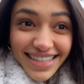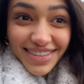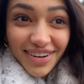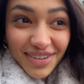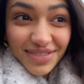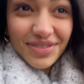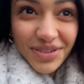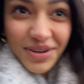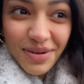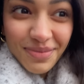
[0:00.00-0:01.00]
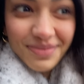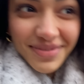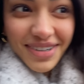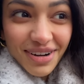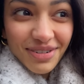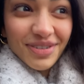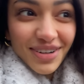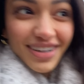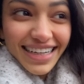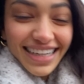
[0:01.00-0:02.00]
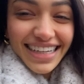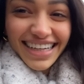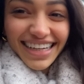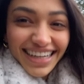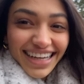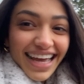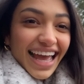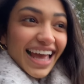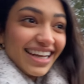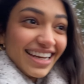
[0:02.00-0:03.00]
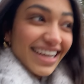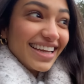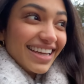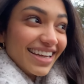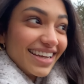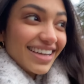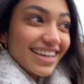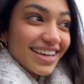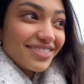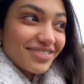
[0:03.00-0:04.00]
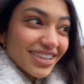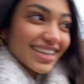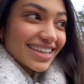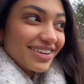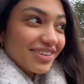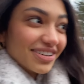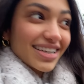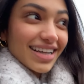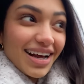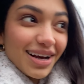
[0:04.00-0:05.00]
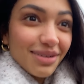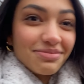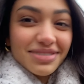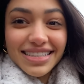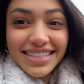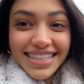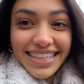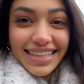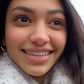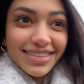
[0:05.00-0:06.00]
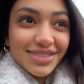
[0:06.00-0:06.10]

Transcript: has gone from a full LA, freaking going to clubs, cities,